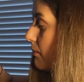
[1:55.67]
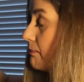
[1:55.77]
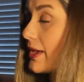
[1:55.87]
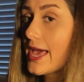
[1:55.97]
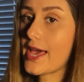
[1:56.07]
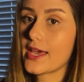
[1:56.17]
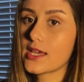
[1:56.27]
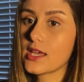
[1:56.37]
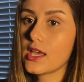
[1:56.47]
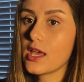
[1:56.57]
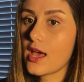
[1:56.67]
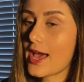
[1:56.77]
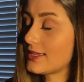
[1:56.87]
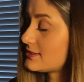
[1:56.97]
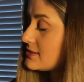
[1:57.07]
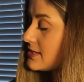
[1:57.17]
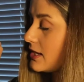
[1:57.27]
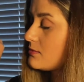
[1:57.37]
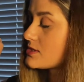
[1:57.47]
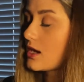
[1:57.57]
peg, at the
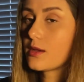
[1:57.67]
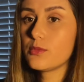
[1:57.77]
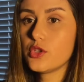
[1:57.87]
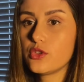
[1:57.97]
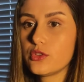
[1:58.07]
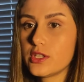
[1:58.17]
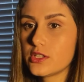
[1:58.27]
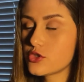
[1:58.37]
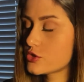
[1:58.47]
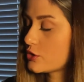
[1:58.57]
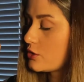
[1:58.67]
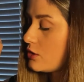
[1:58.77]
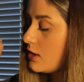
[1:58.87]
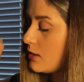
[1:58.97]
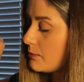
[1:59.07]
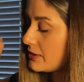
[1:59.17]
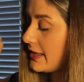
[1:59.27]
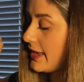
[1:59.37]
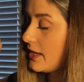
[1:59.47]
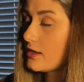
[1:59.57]
same time you need to
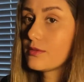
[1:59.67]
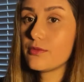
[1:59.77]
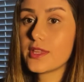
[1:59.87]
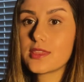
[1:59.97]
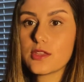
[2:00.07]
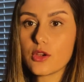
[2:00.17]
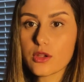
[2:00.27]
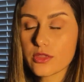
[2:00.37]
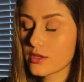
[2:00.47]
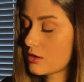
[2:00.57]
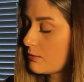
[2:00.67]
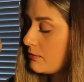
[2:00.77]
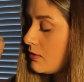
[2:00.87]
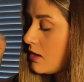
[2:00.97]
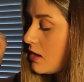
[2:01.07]
play with your thumb